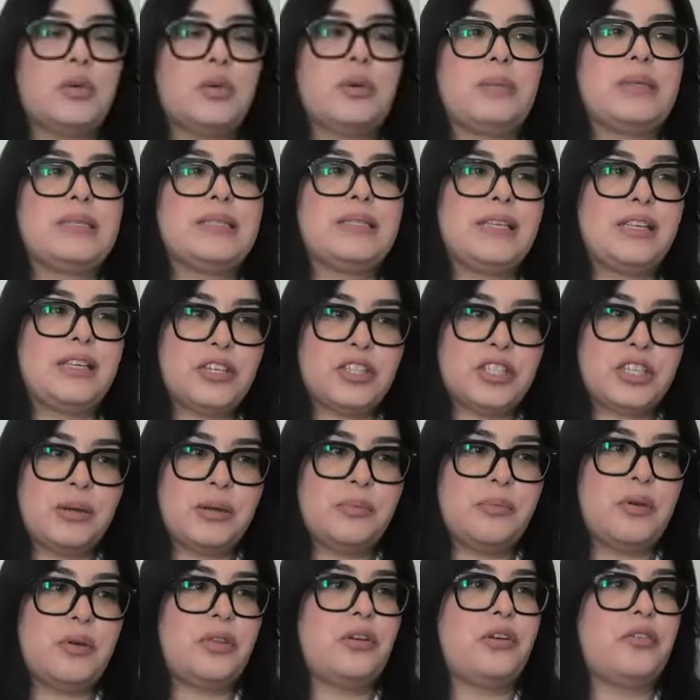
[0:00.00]
women's leadership
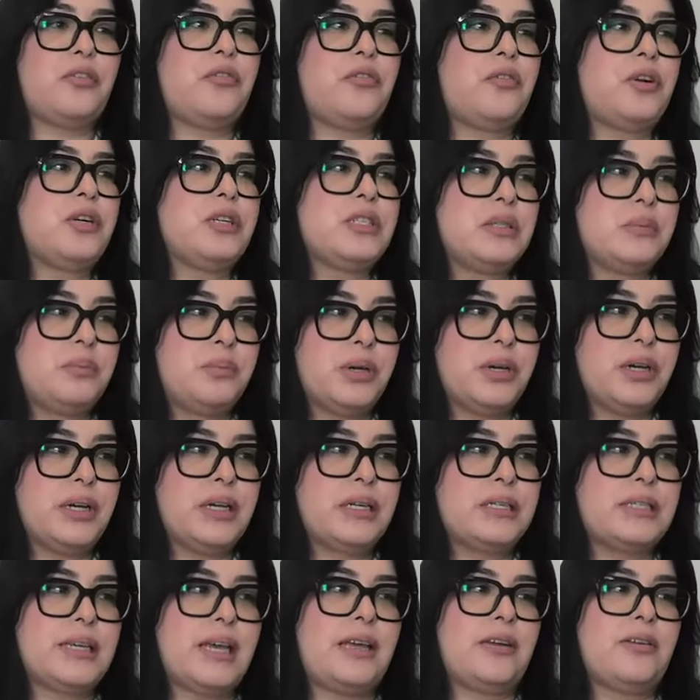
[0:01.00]
with her first book
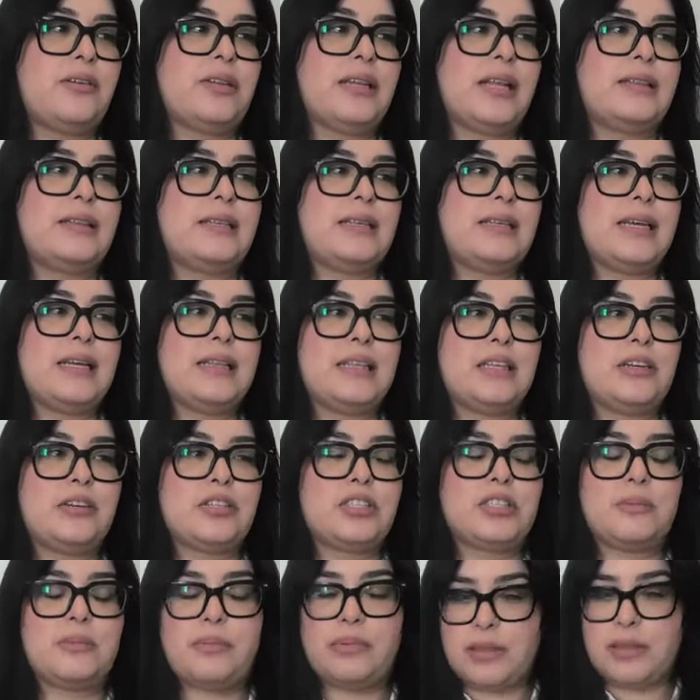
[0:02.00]
titled Latina
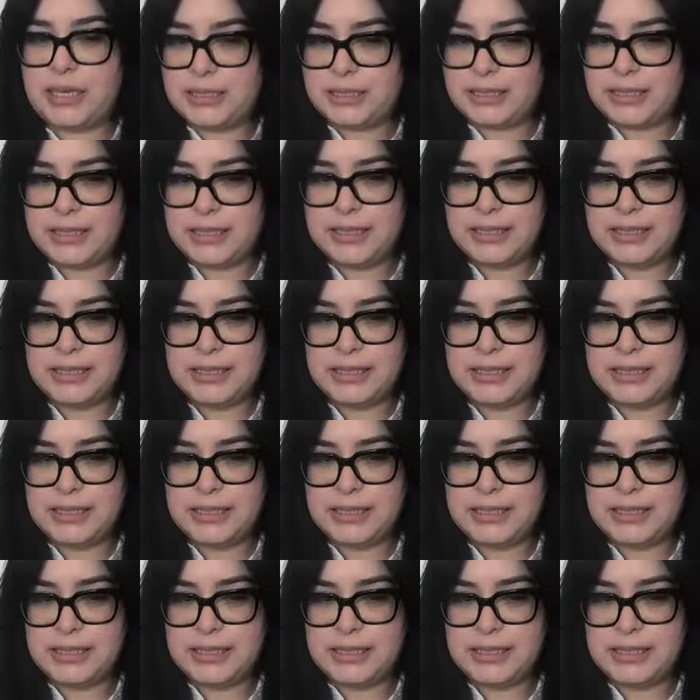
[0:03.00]
Leadership Lessons.